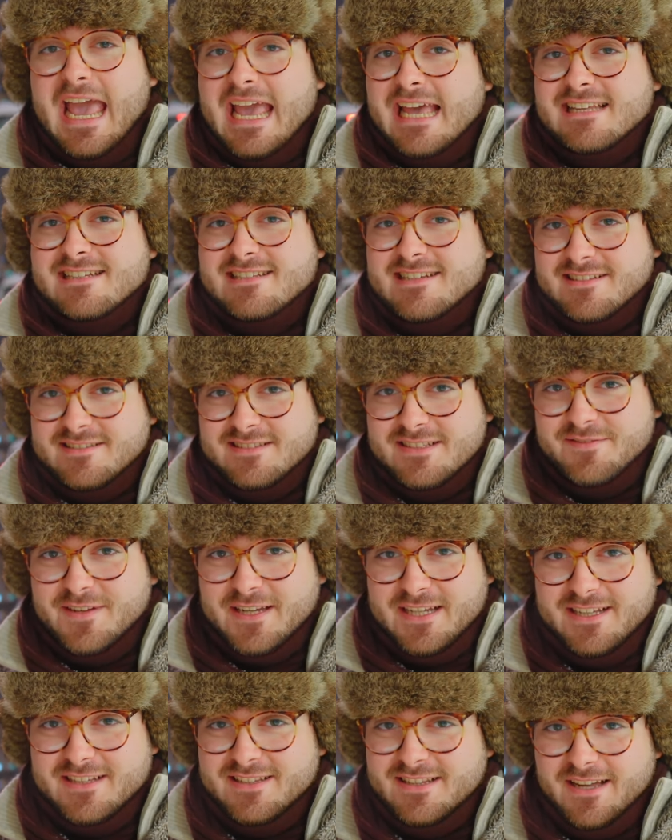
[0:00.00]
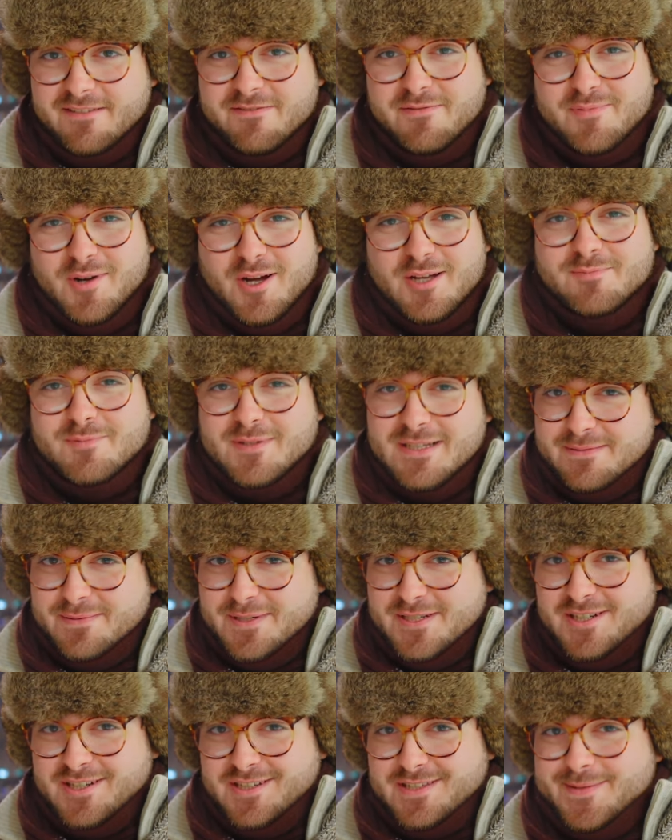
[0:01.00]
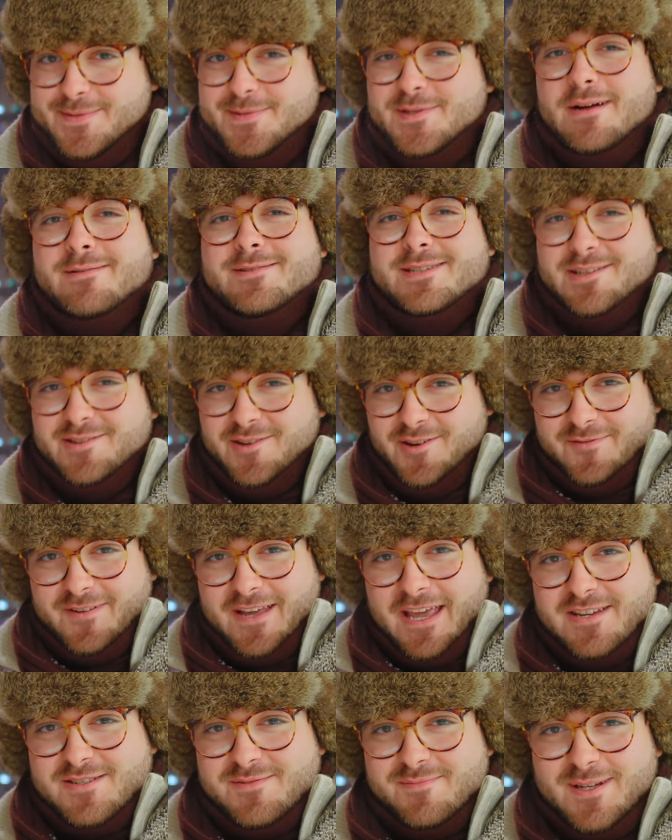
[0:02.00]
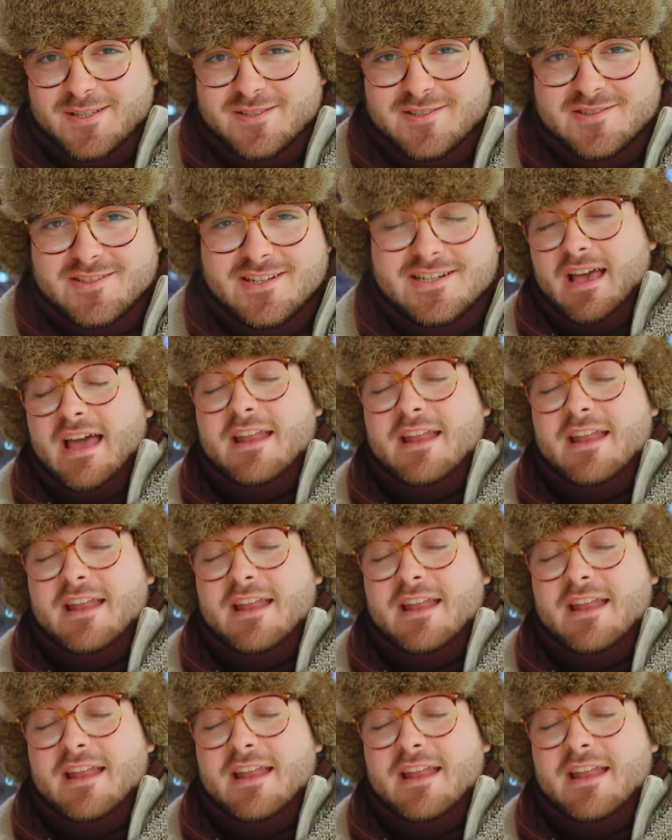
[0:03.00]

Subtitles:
and living life abroad, please be sure to subscribe, that notification bell turned on.